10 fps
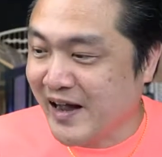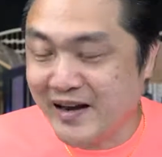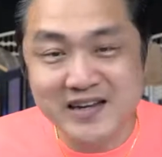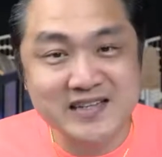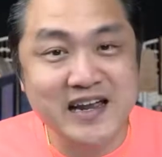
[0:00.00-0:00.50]

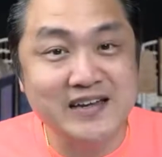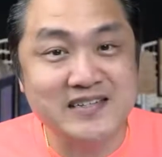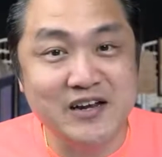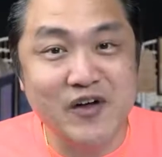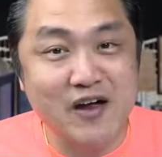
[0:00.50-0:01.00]
And it's
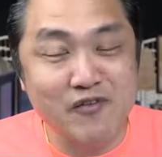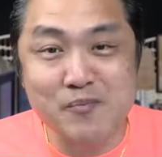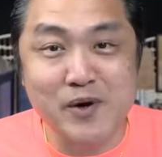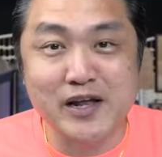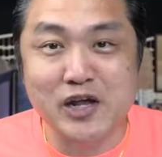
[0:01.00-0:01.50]
as if
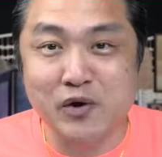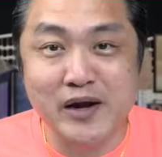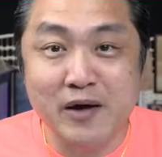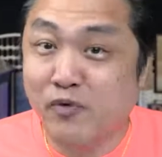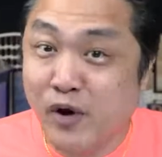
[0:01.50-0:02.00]
everybody
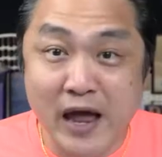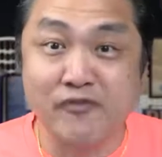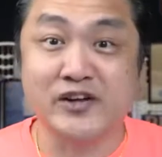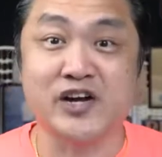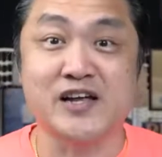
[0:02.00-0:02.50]
queuing up will
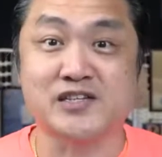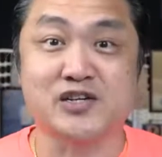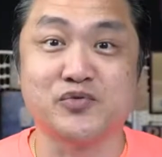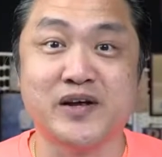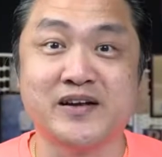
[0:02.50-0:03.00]
have a chance
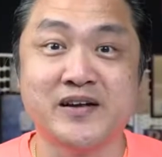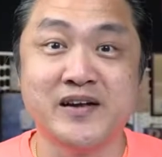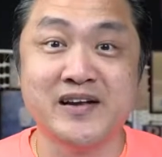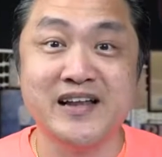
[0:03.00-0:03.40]
to win.